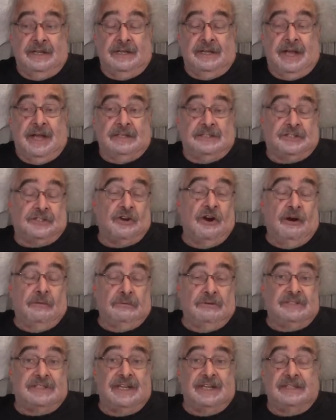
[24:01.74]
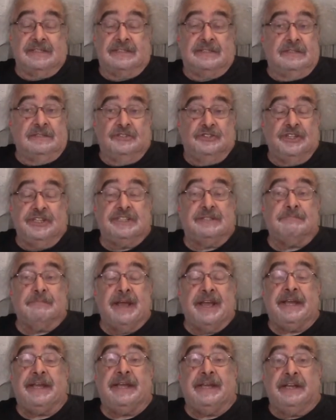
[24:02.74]
and Scarborough says, she's
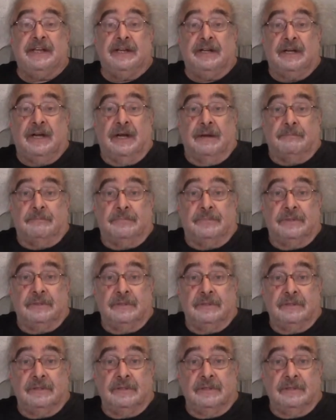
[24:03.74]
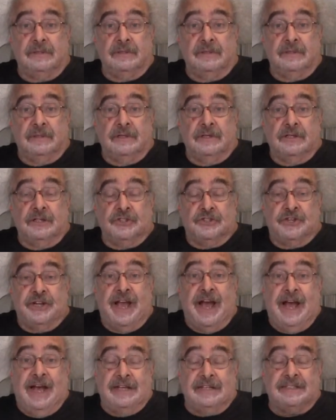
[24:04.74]
making it up. She
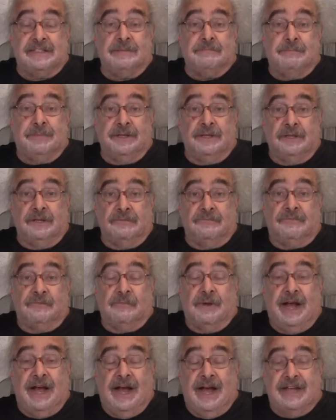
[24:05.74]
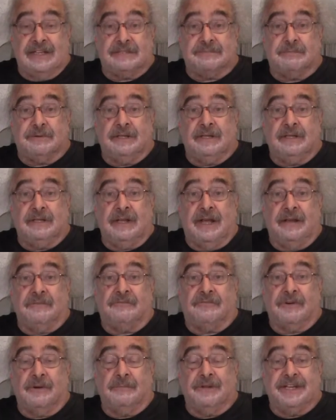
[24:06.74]
has a bill from a hospital and
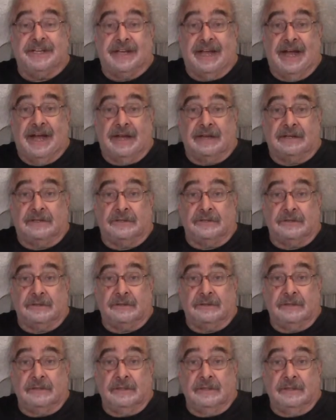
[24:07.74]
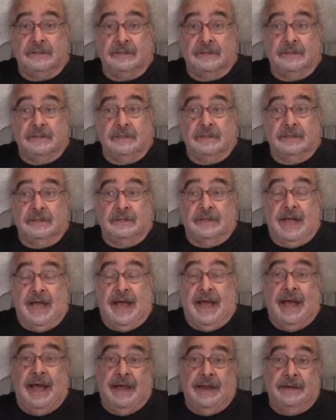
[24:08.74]
from a doctor.
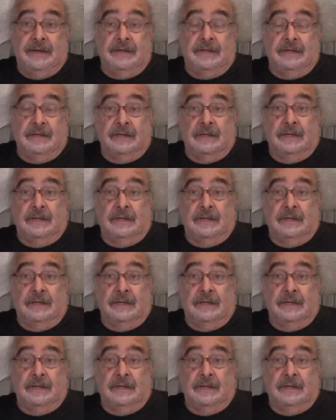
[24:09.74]
And